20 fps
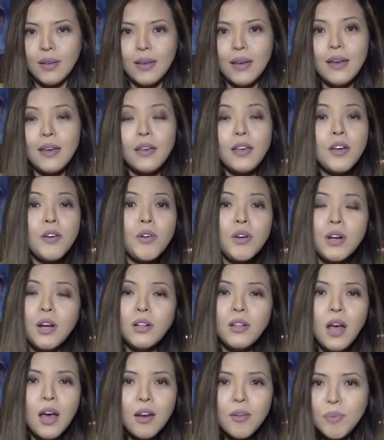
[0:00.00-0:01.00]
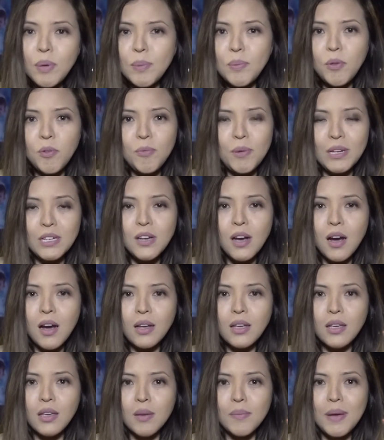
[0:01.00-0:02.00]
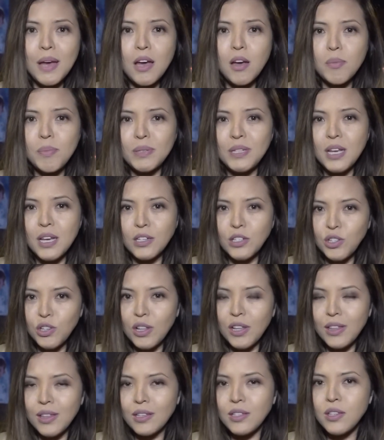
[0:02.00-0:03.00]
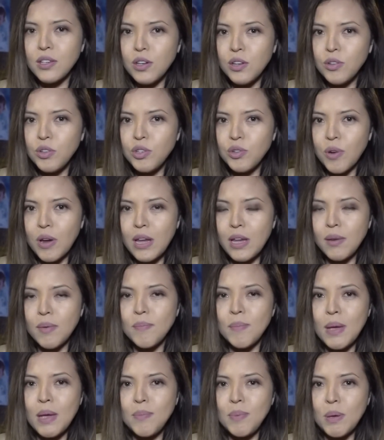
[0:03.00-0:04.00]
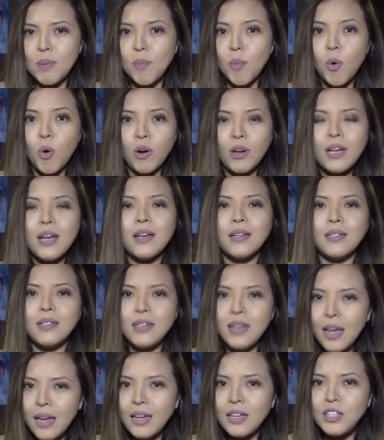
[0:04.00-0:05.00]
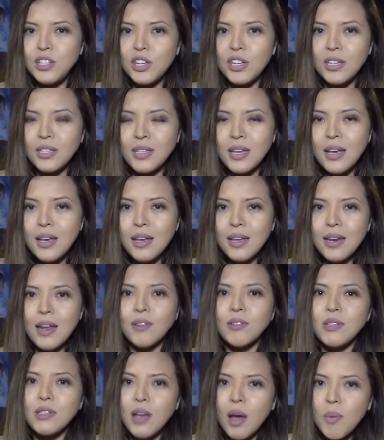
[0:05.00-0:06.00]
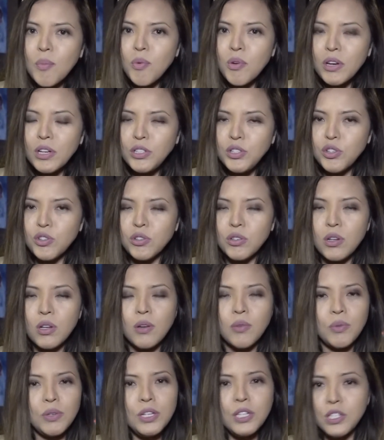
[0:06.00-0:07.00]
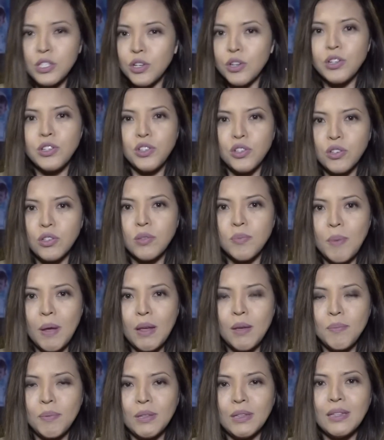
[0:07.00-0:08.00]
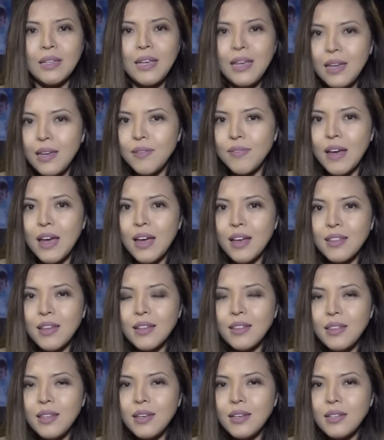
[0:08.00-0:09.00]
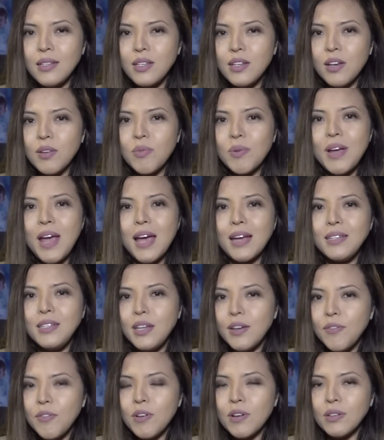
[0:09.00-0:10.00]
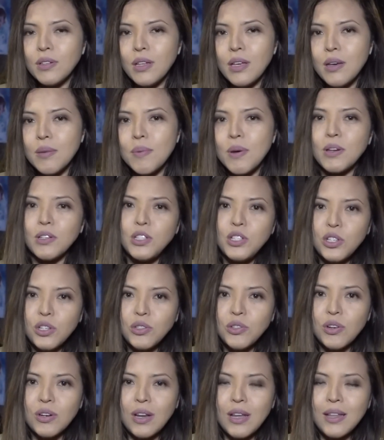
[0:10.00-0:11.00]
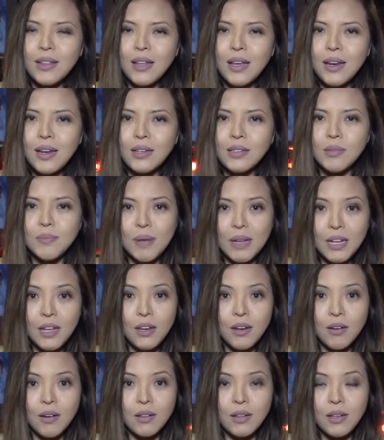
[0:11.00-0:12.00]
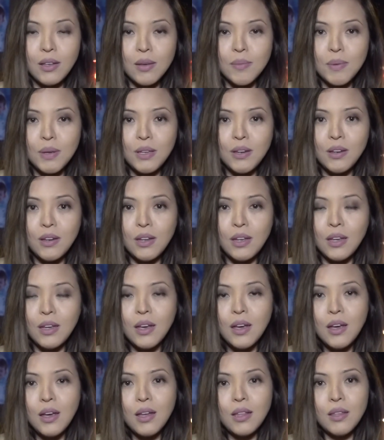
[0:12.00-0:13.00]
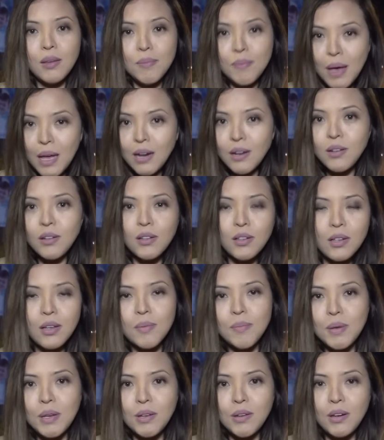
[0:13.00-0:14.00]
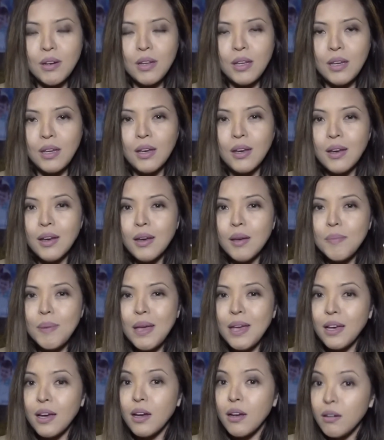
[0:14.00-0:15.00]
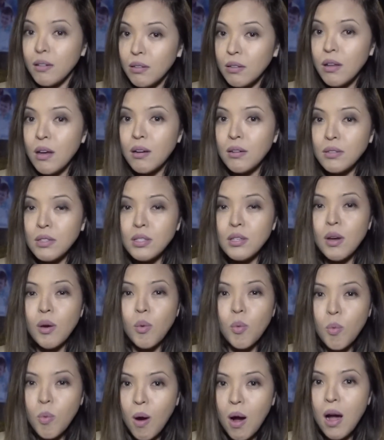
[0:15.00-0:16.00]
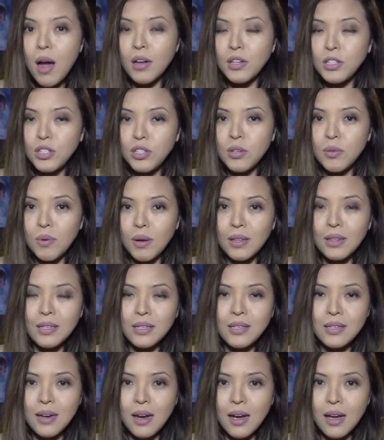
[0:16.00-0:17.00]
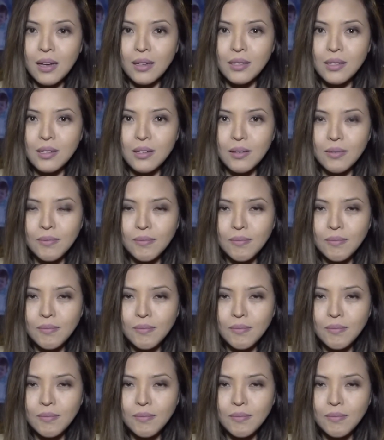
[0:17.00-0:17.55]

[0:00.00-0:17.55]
And Karen, a lot of people have been talking about how potentially this new strain may be more contagious. Now, some uh, researchers may believe that this could react differently among children, and that has many here in the community, the medical community, paying a close watch to what this does.